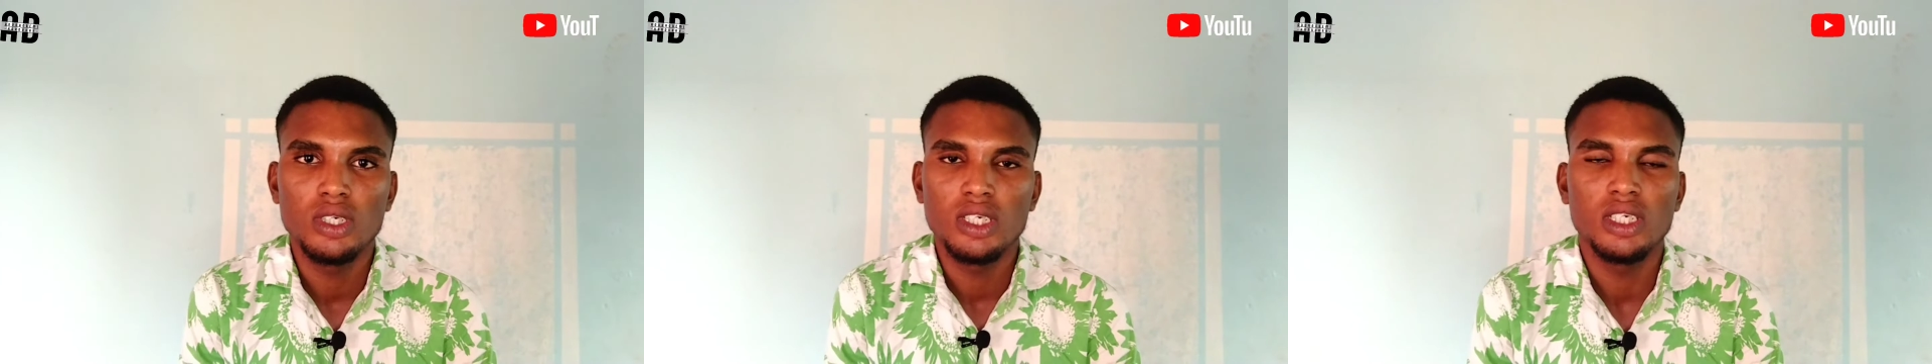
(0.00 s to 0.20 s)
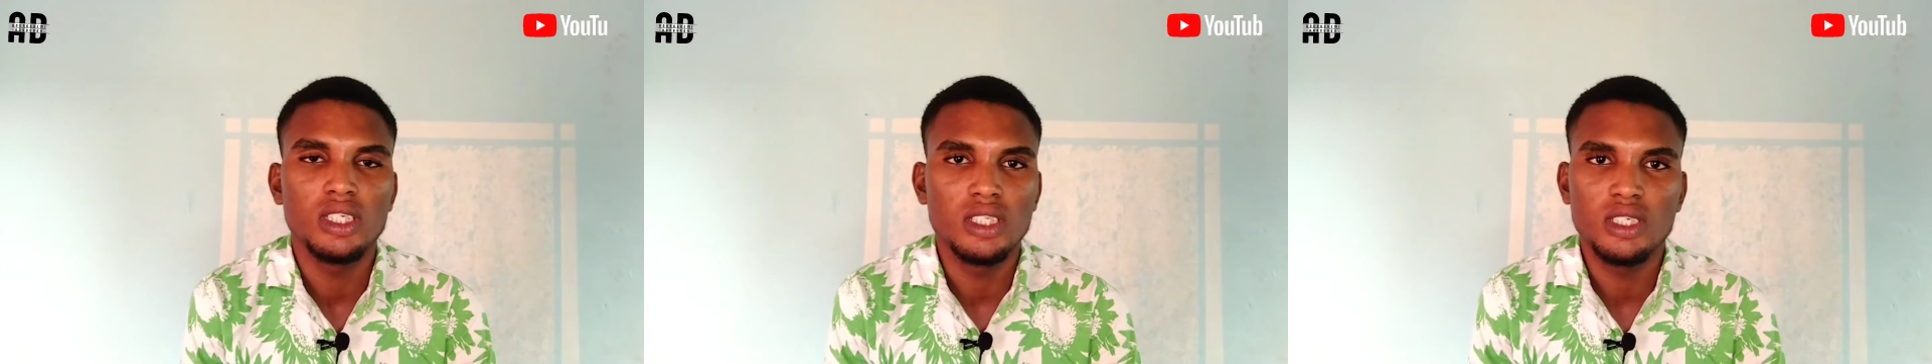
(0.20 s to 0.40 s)

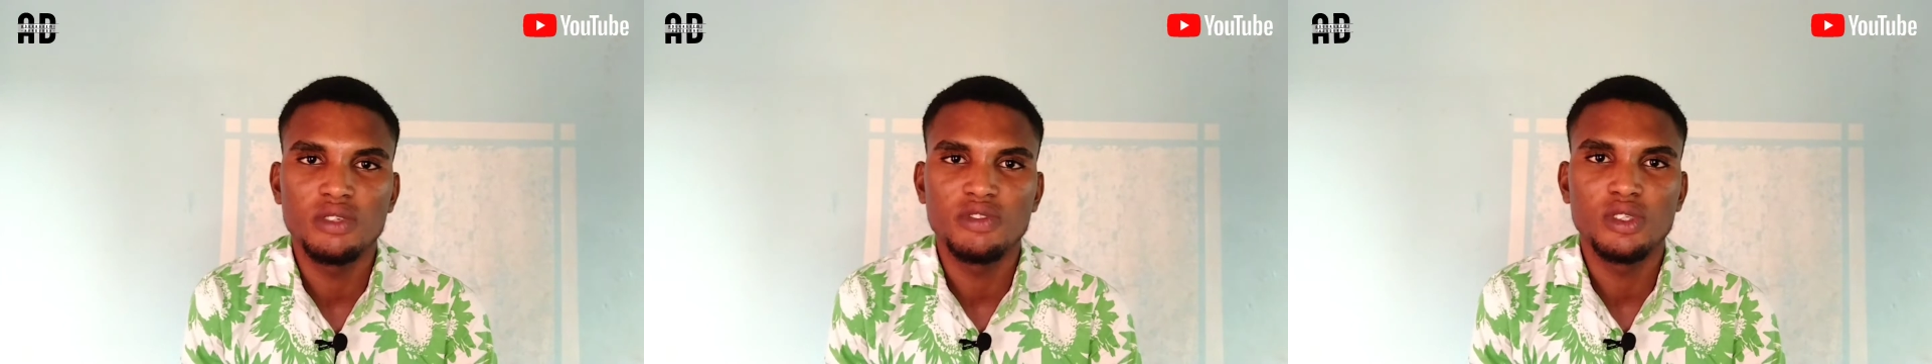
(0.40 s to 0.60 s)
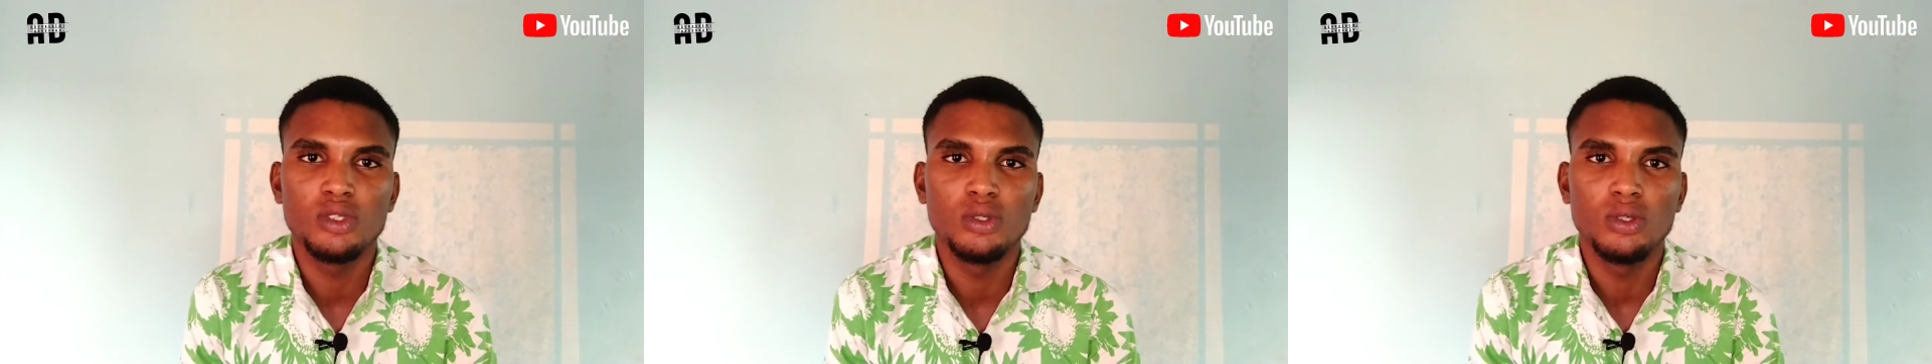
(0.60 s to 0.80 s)
in this
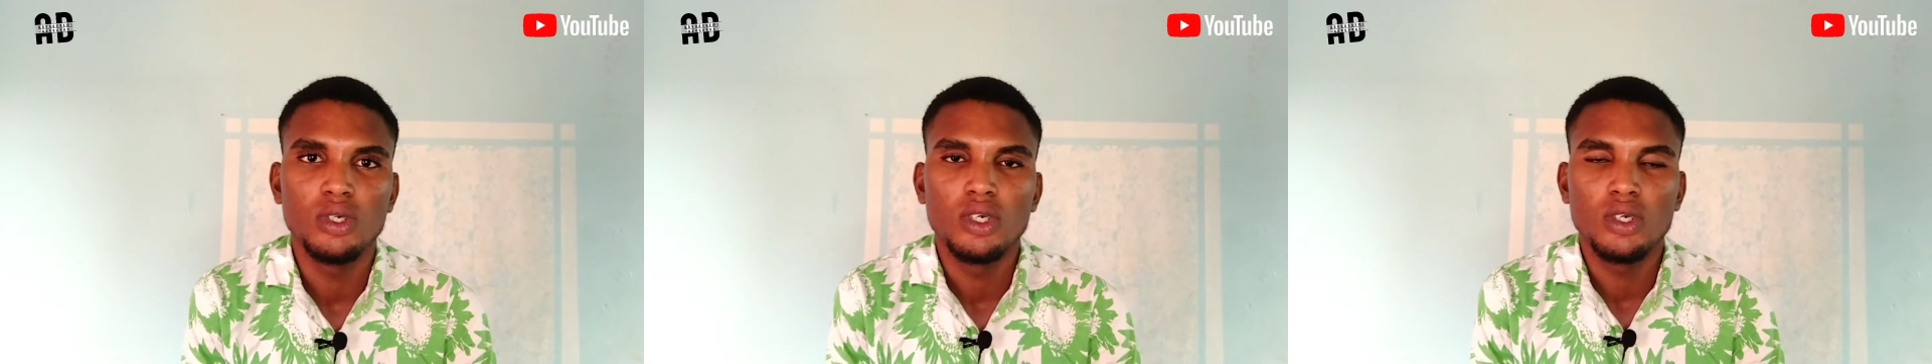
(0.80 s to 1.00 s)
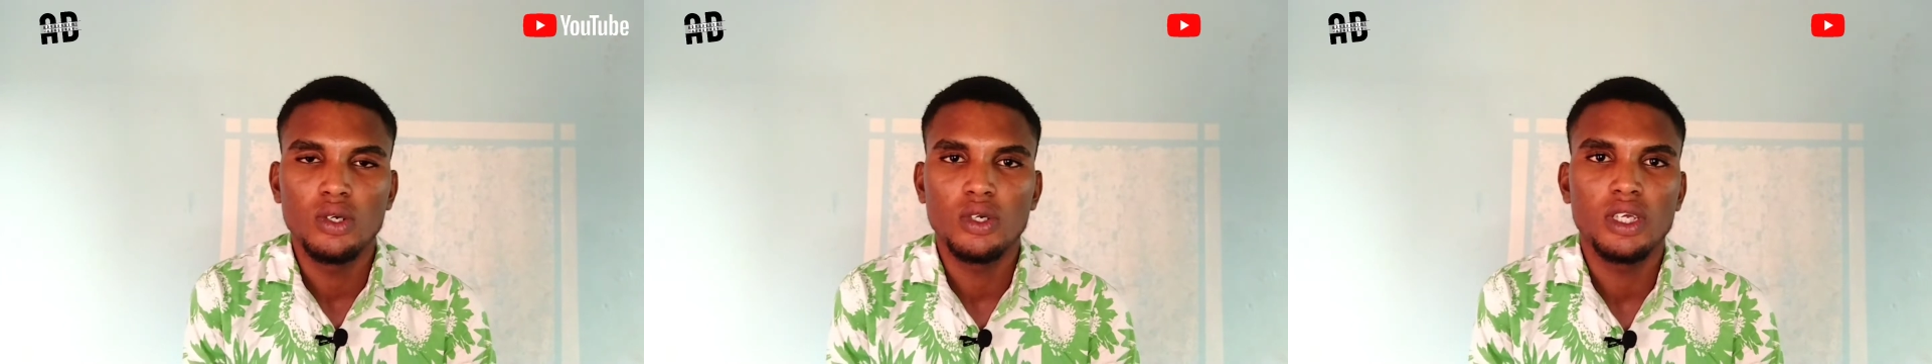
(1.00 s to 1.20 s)
video.
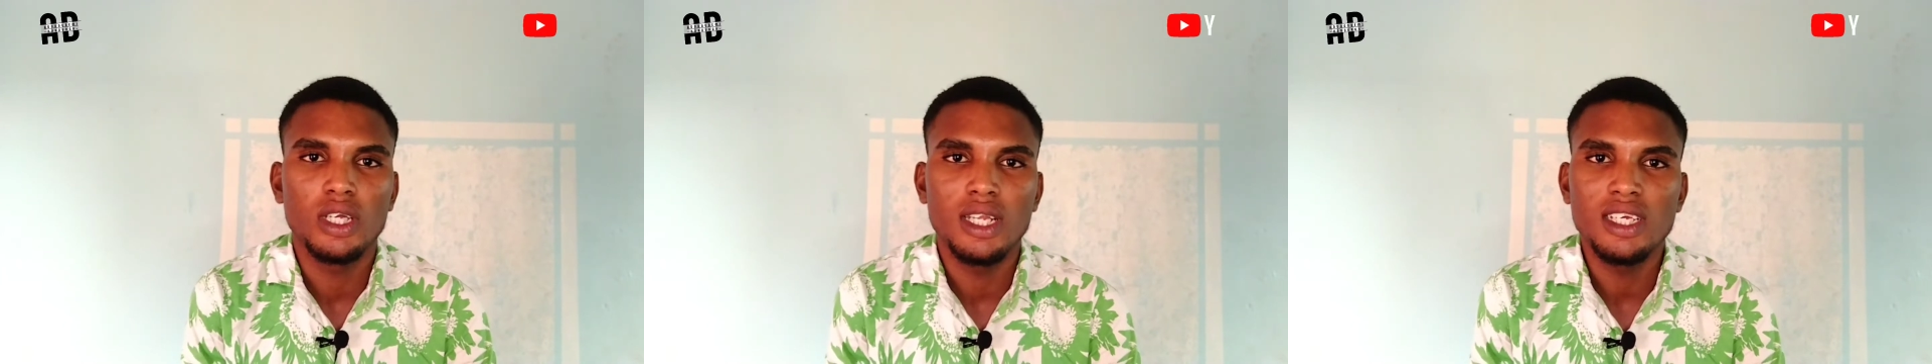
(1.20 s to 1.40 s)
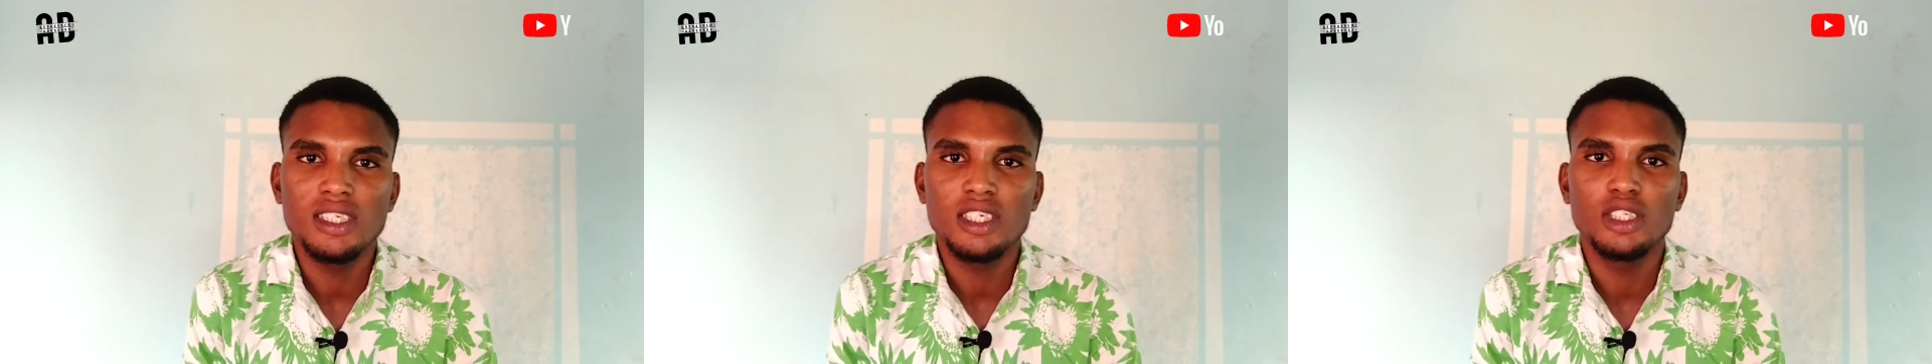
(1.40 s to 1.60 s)
Okay,
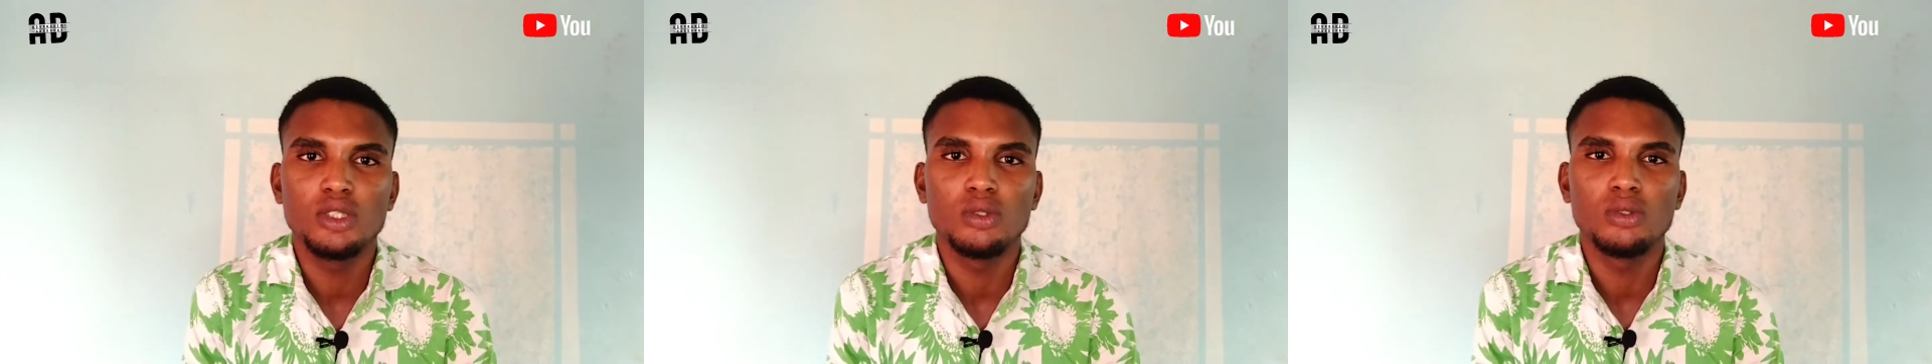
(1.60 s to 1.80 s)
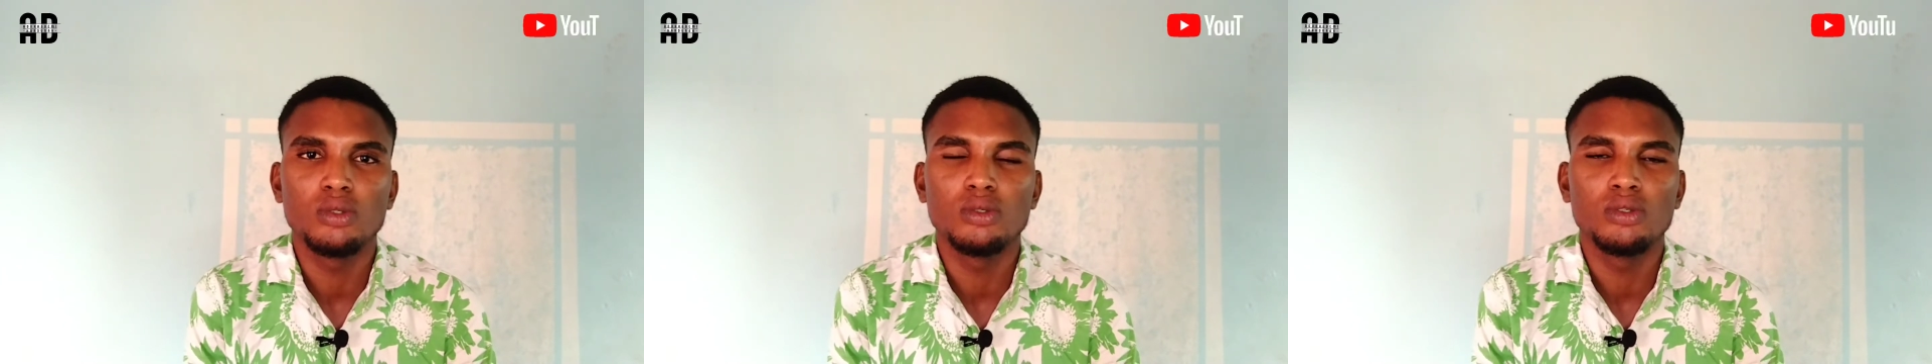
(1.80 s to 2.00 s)
let's say
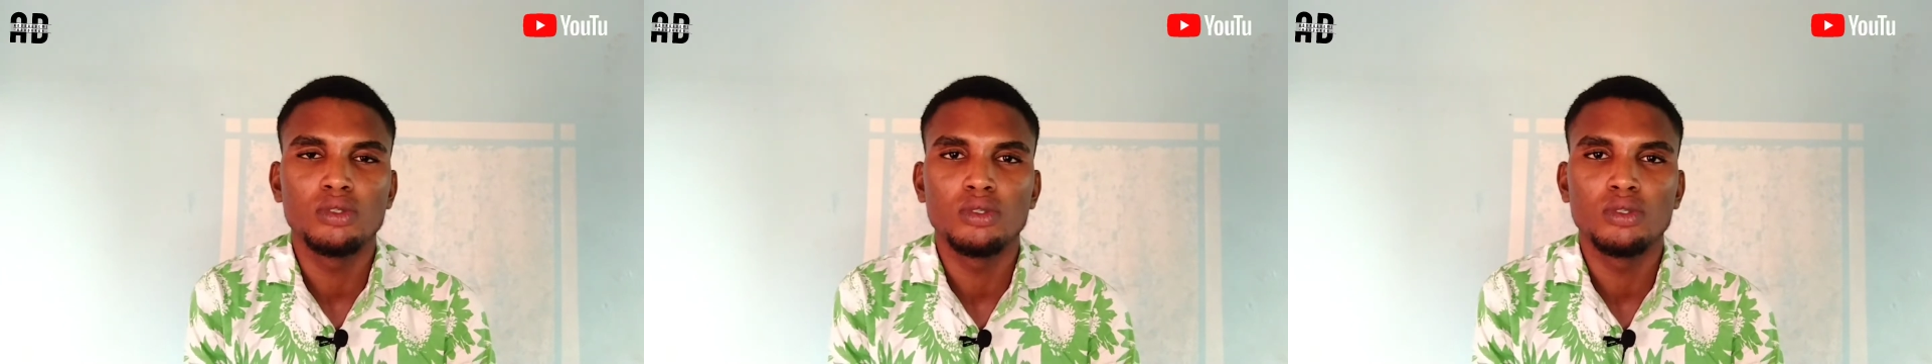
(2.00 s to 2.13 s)
you